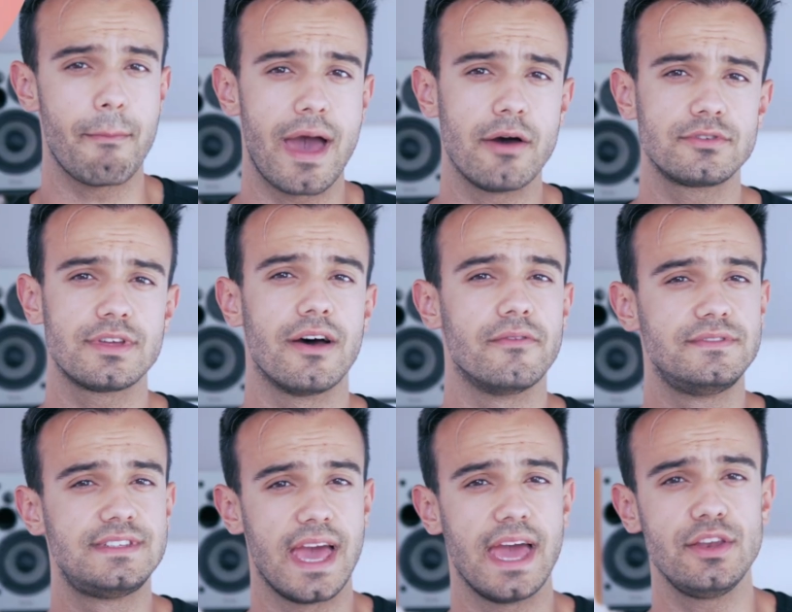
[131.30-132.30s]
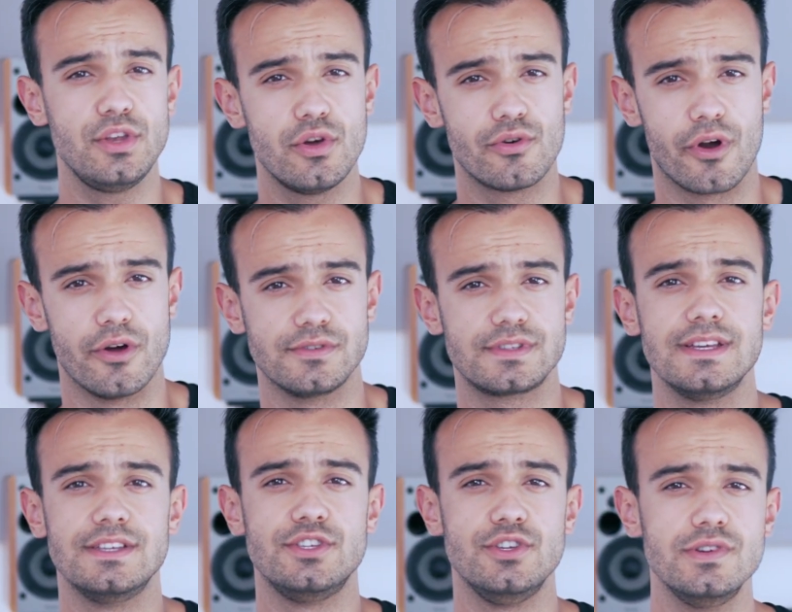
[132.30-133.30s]
amount of €10
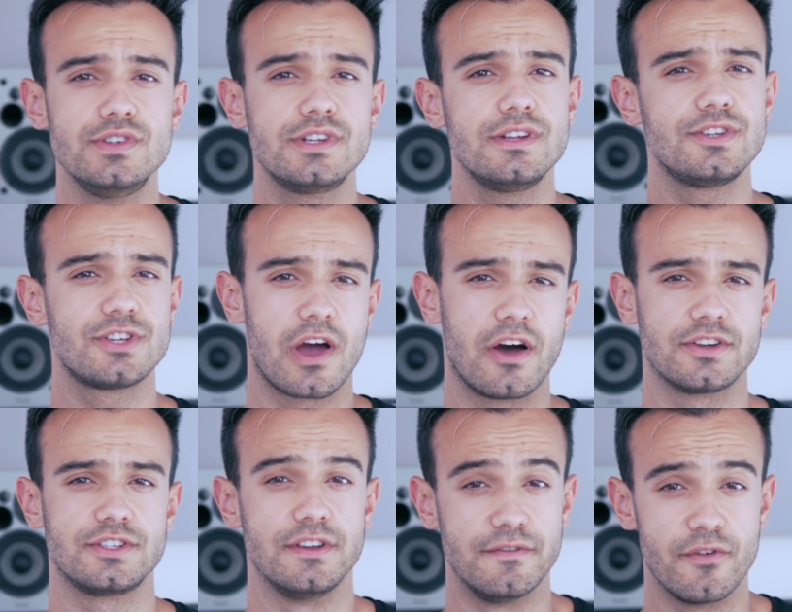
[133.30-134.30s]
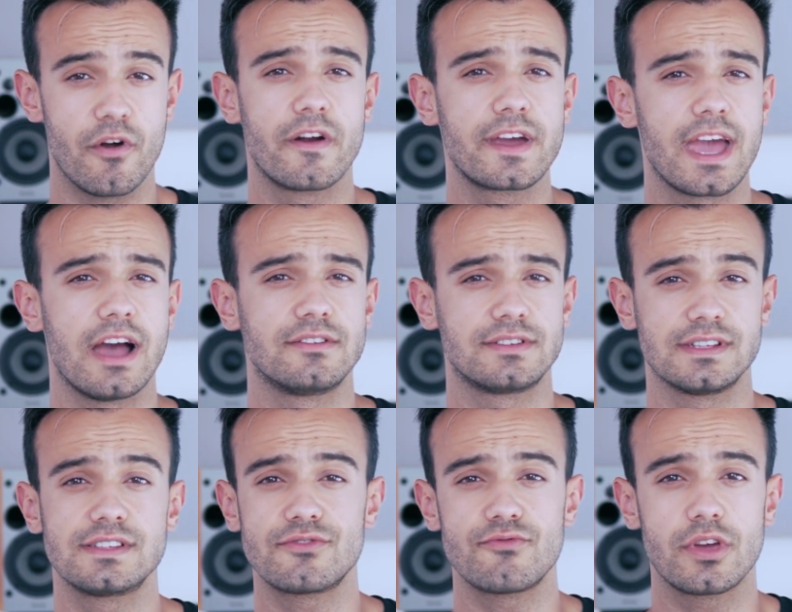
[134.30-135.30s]
is usually charged if your account
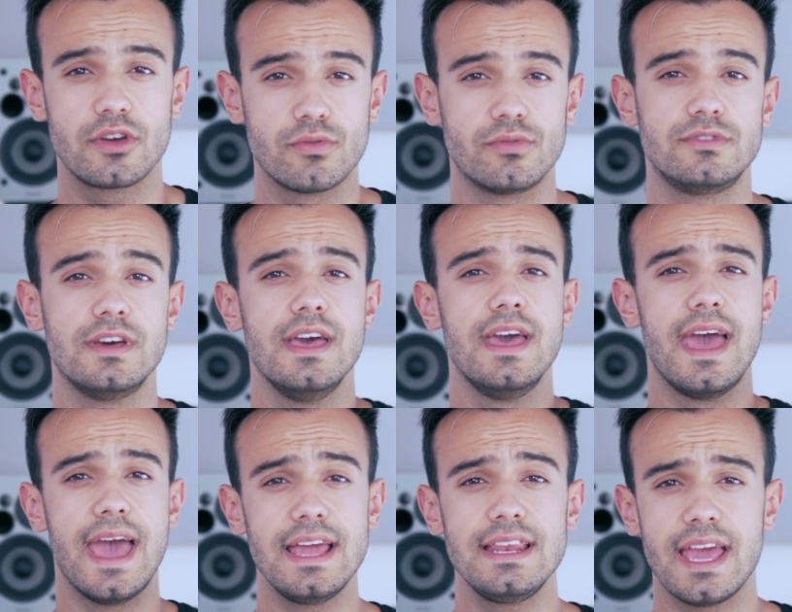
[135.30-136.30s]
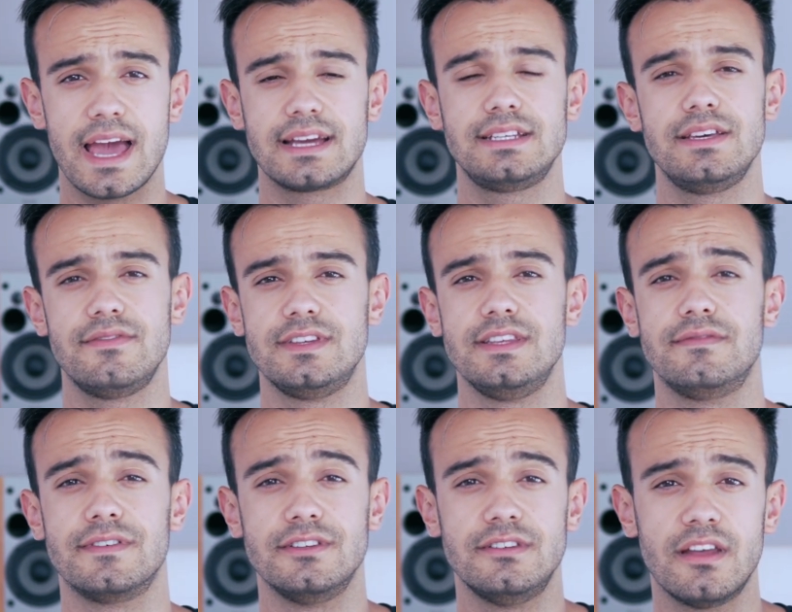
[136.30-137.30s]
doesn't record any activity
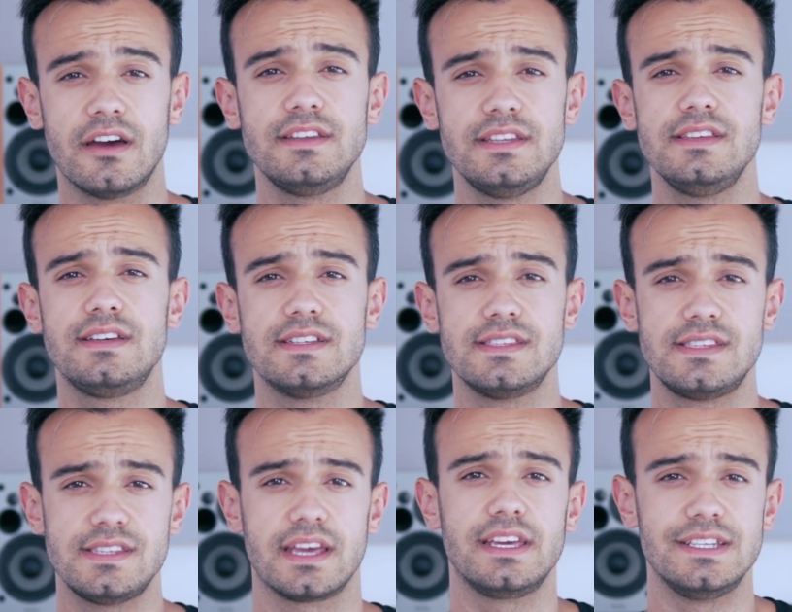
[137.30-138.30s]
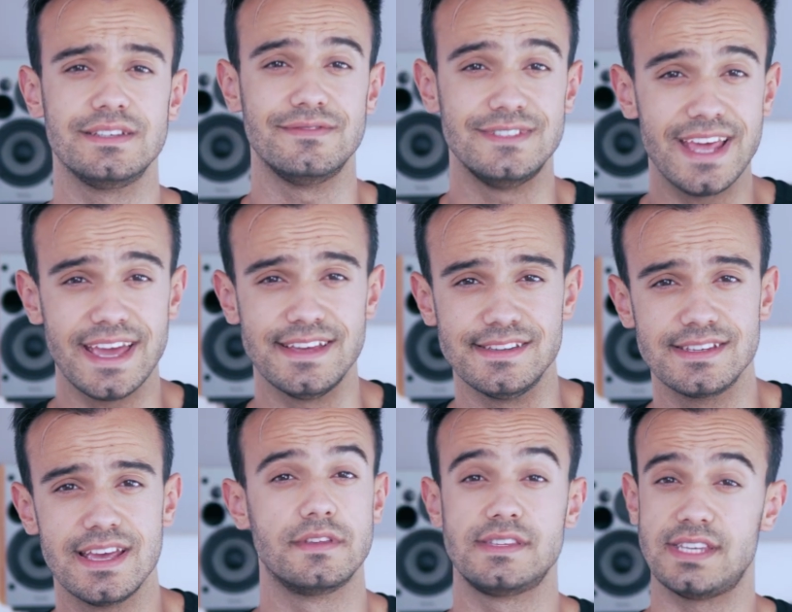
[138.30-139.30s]
for 90 consecutive days.
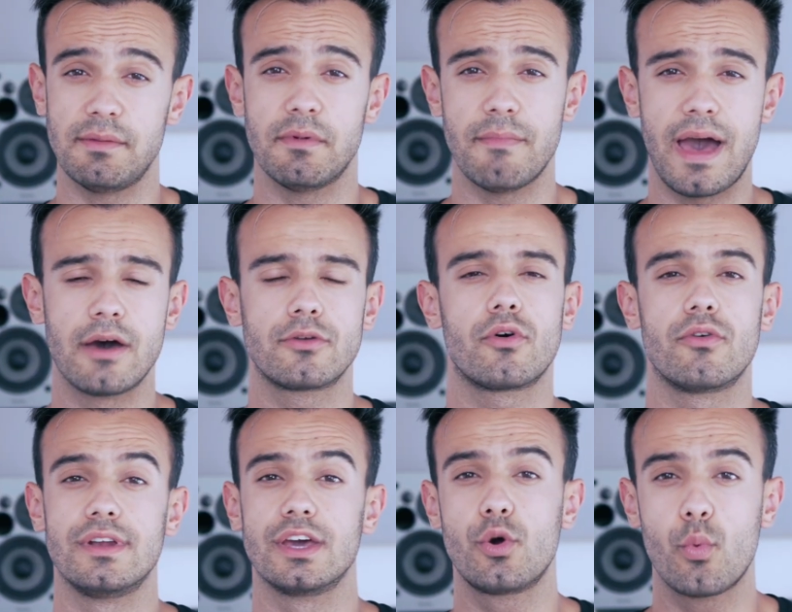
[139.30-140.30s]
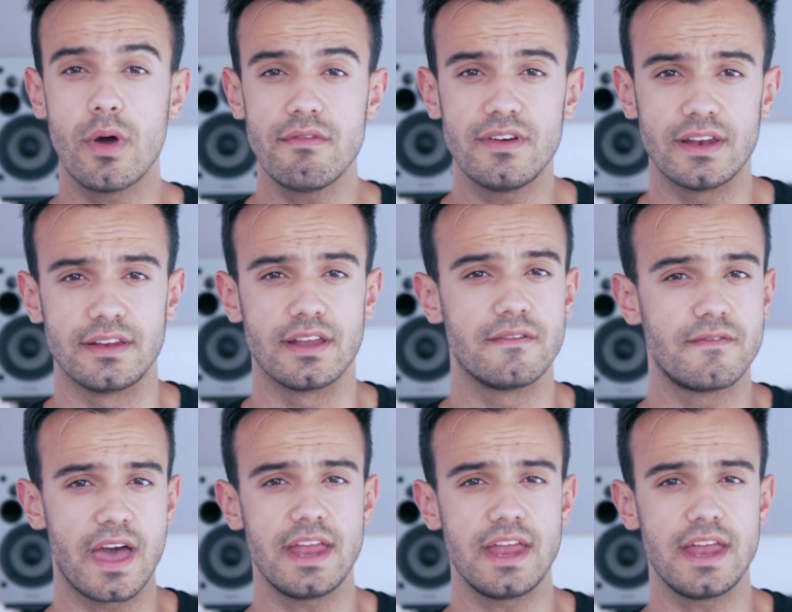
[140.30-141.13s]
The same amount or an equivalent of